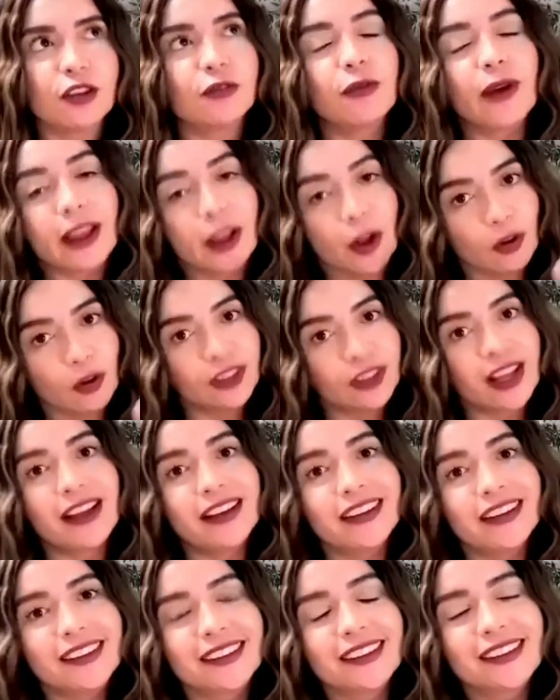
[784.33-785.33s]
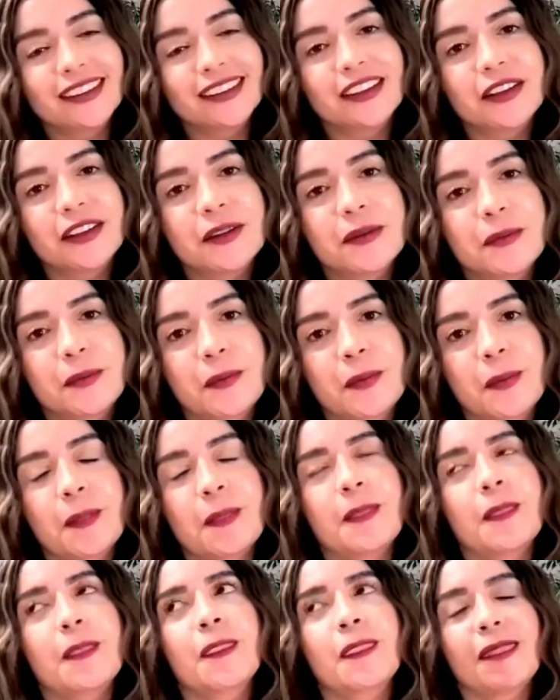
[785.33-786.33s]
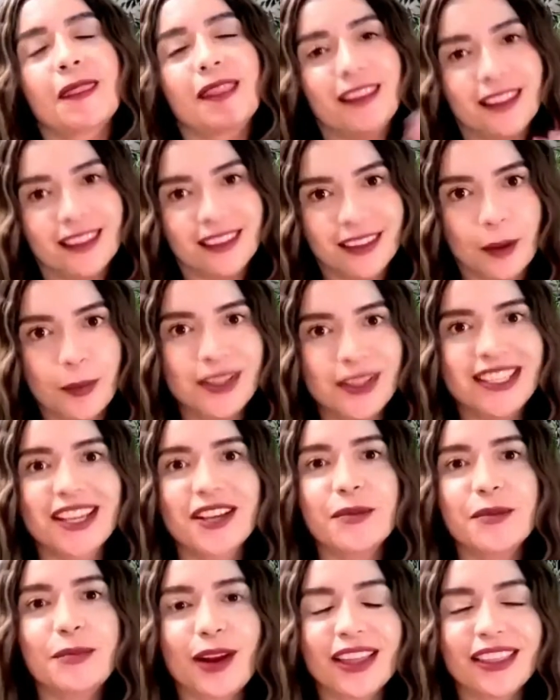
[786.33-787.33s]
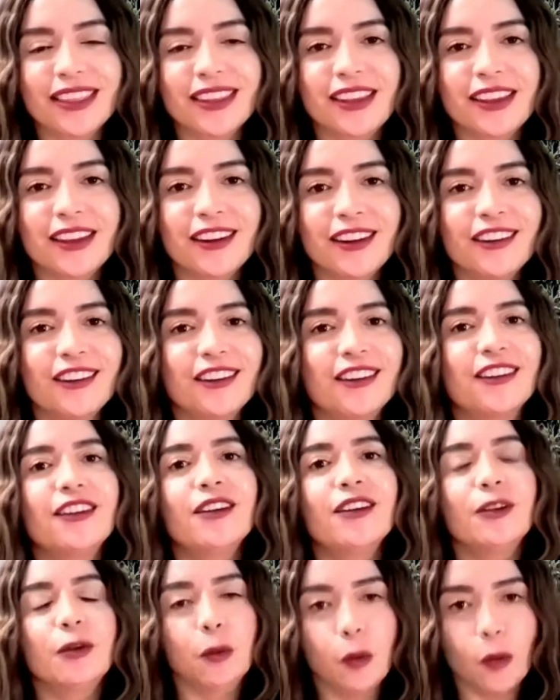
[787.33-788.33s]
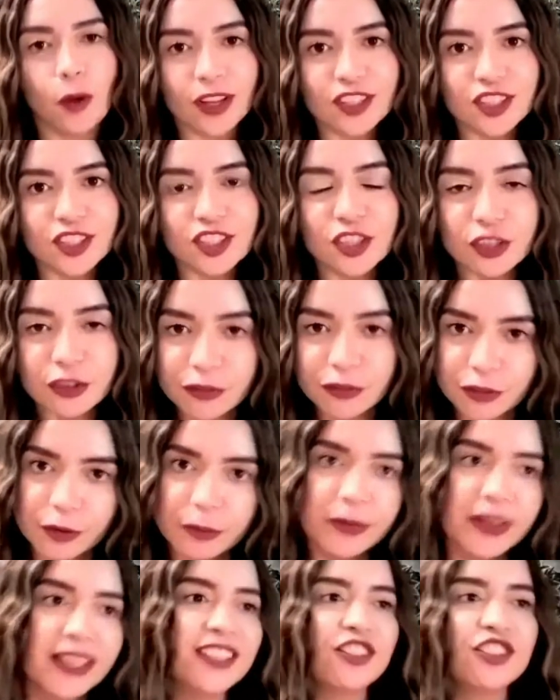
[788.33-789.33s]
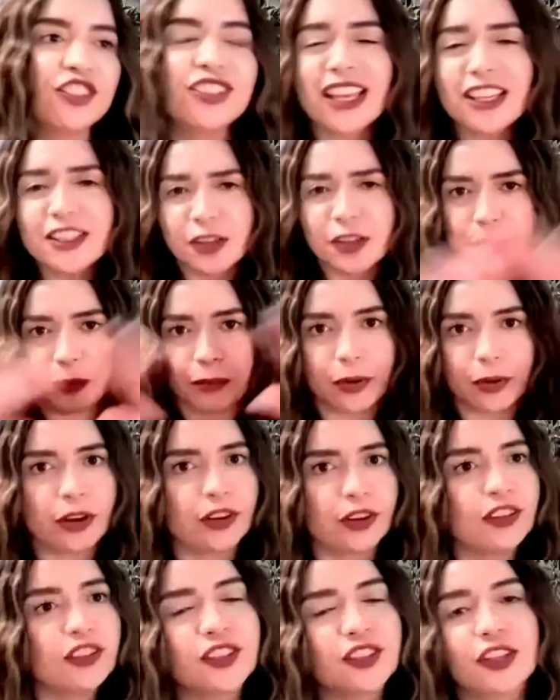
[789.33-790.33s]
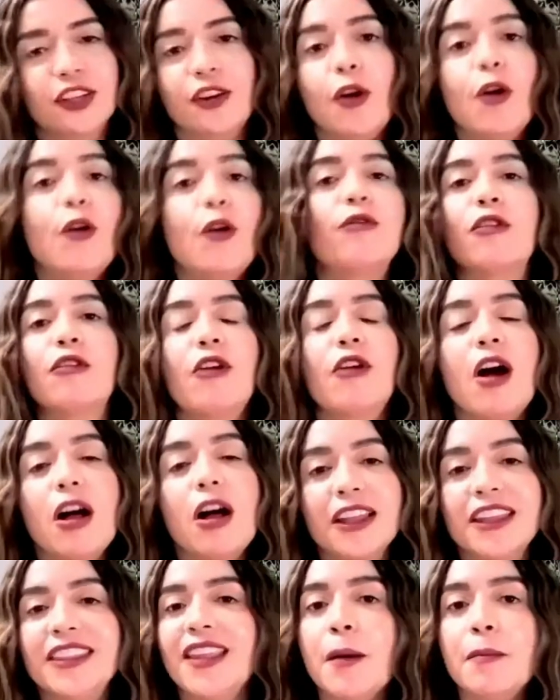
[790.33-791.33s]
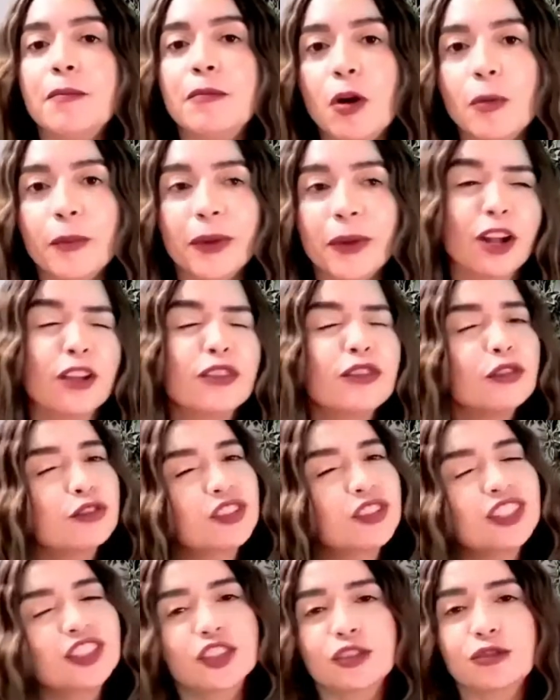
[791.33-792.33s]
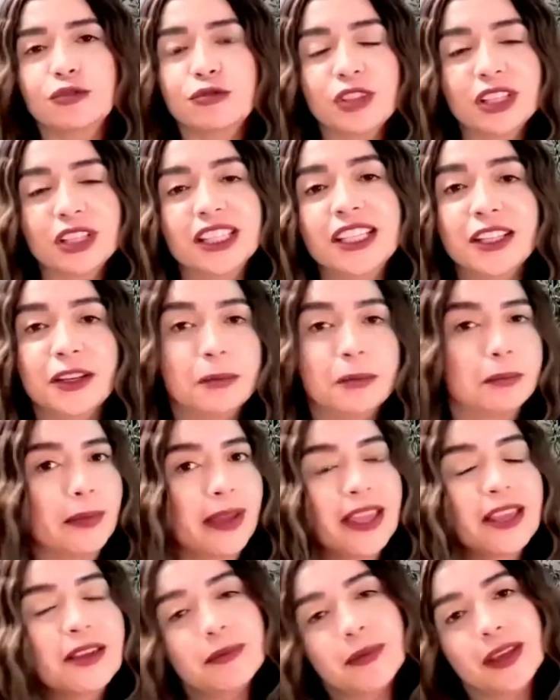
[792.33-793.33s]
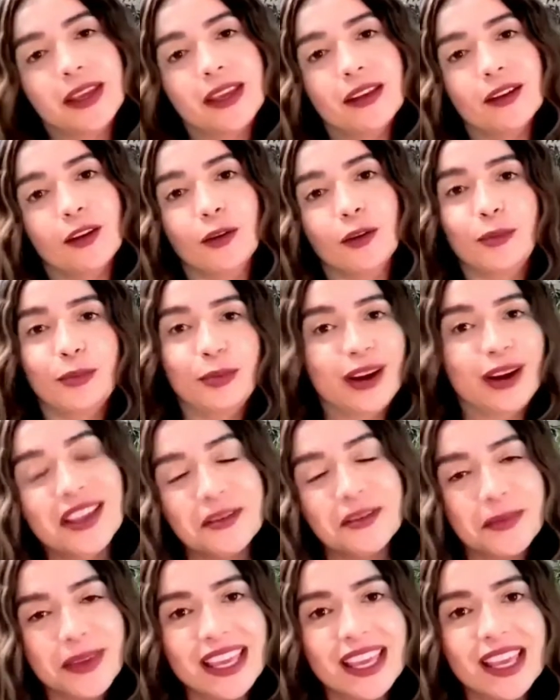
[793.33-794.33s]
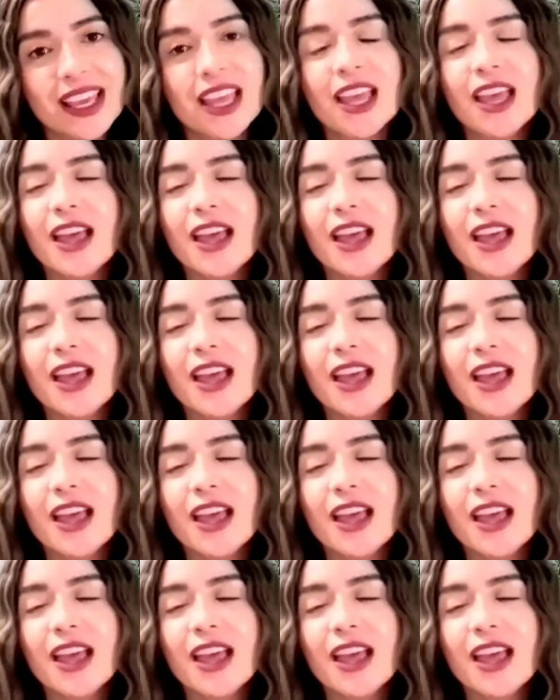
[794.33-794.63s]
wait, hold on, let me take a breath here. What's good for me? Just as a person overall in that moment, are those dishes really going to make me or break me?